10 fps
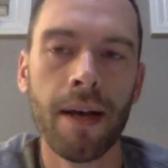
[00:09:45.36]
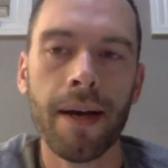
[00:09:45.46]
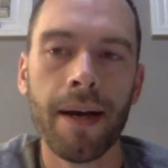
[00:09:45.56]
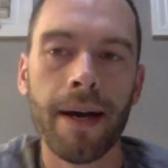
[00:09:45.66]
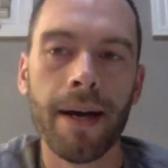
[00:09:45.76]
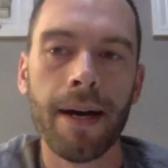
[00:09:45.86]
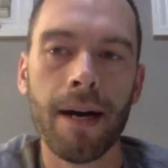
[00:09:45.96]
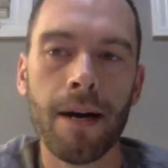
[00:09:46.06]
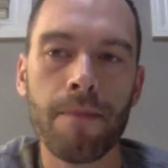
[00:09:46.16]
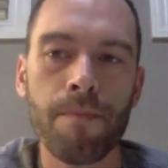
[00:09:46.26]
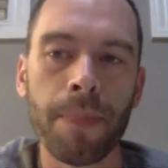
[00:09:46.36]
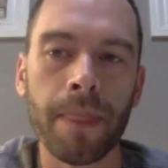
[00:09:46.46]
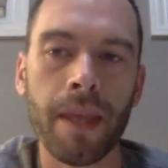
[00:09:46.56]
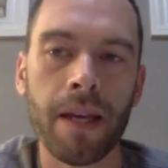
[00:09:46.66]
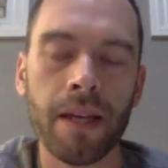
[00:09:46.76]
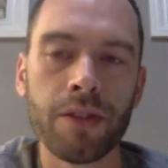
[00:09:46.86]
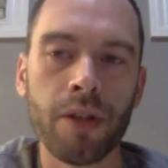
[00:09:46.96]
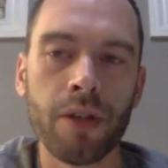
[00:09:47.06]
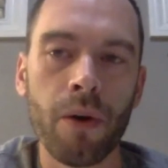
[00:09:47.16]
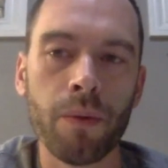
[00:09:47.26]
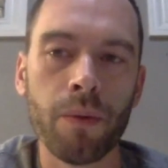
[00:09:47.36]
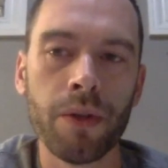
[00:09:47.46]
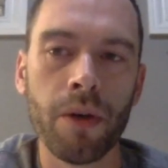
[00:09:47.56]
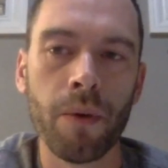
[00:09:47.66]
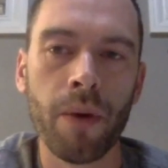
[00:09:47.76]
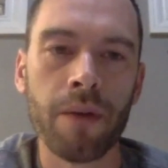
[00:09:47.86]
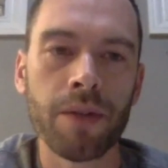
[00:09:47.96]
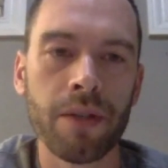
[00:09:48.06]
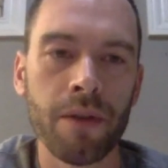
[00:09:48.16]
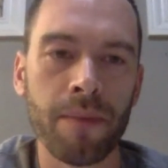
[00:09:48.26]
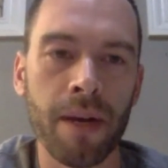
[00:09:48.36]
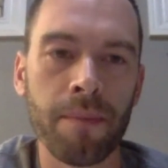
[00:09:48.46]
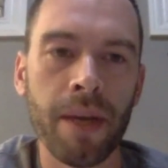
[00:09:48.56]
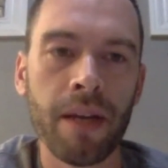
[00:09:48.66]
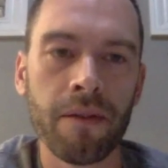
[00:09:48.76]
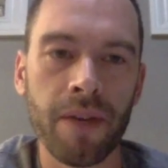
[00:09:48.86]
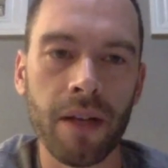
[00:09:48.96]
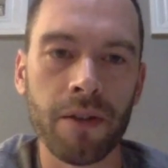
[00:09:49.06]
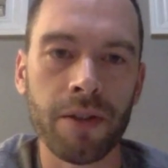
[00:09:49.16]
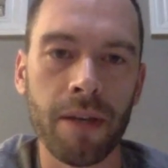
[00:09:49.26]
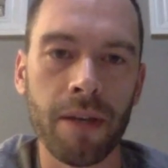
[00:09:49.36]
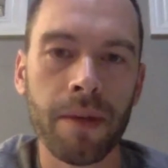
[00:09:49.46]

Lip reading: And so, when I was doing my pain fellowship,